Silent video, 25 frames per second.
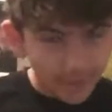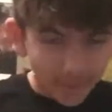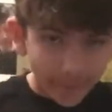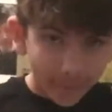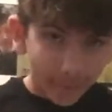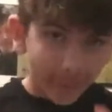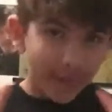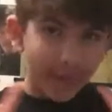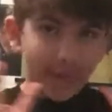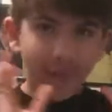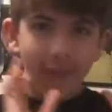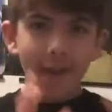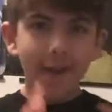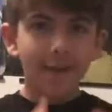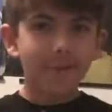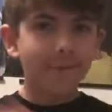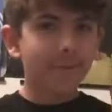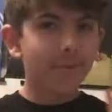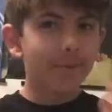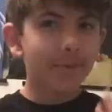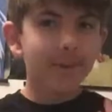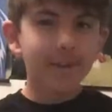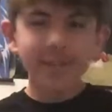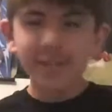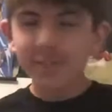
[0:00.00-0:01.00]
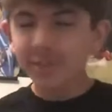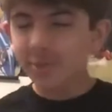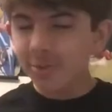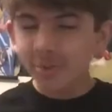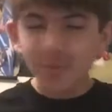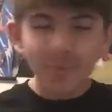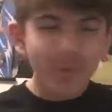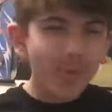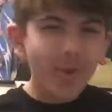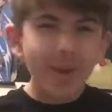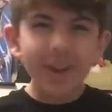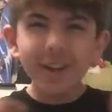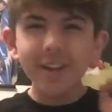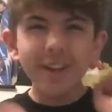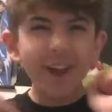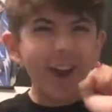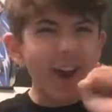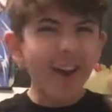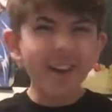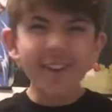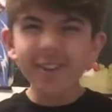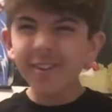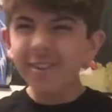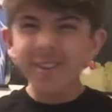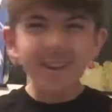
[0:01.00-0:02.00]
we have reached
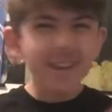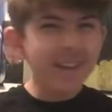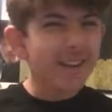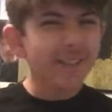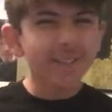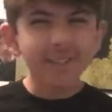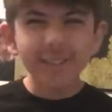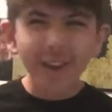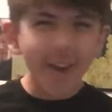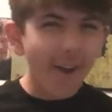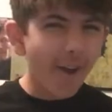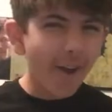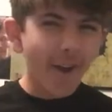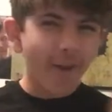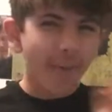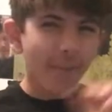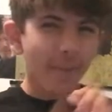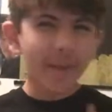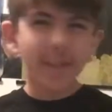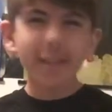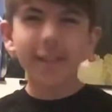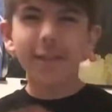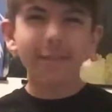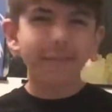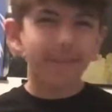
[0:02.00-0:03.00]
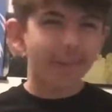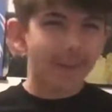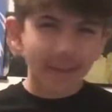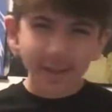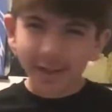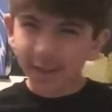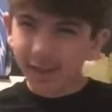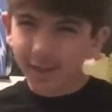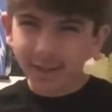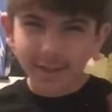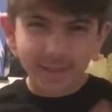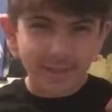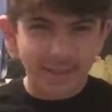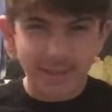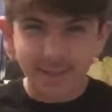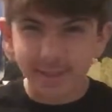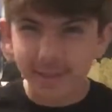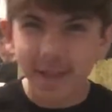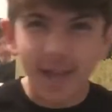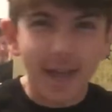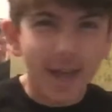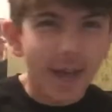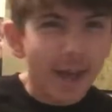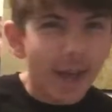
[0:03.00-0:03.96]
100 of y'all motherfuckers.